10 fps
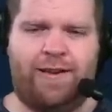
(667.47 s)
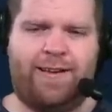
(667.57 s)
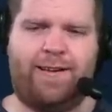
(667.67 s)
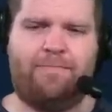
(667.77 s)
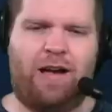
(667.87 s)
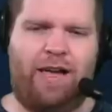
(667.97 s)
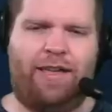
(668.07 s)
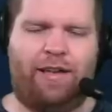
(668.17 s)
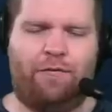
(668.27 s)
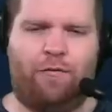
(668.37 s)
I
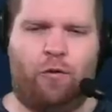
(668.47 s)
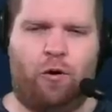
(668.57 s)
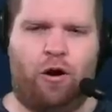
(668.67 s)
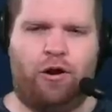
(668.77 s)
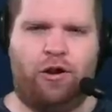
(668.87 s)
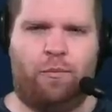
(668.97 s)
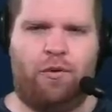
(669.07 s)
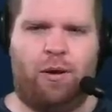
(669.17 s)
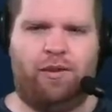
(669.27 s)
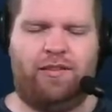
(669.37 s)
think at 4, you're
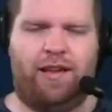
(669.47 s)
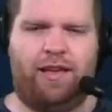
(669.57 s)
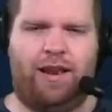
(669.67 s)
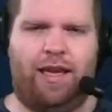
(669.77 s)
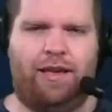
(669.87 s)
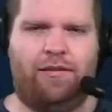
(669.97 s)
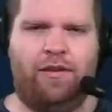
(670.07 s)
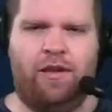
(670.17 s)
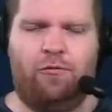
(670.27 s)
probably taking a